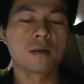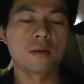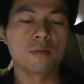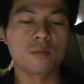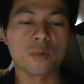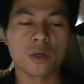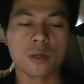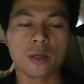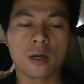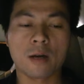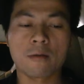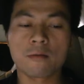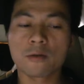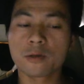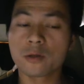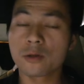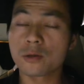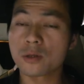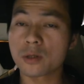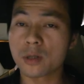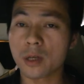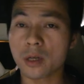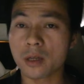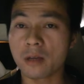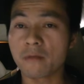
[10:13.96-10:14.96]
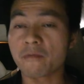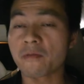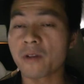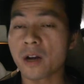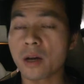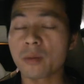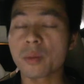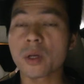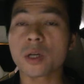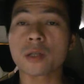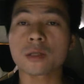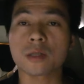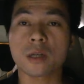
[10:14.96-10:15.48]
But I will use the
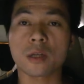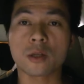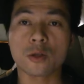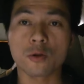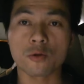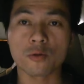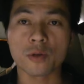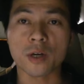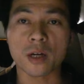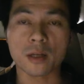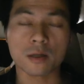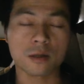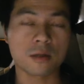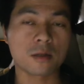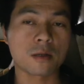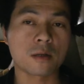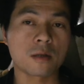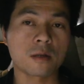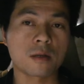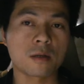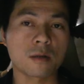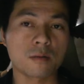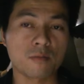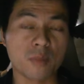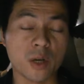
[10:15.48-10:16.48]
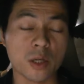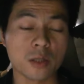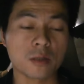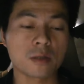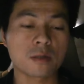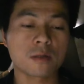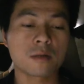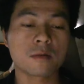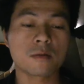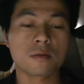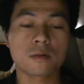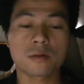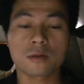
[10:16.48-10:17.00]
eighty-five because I know that uh, best.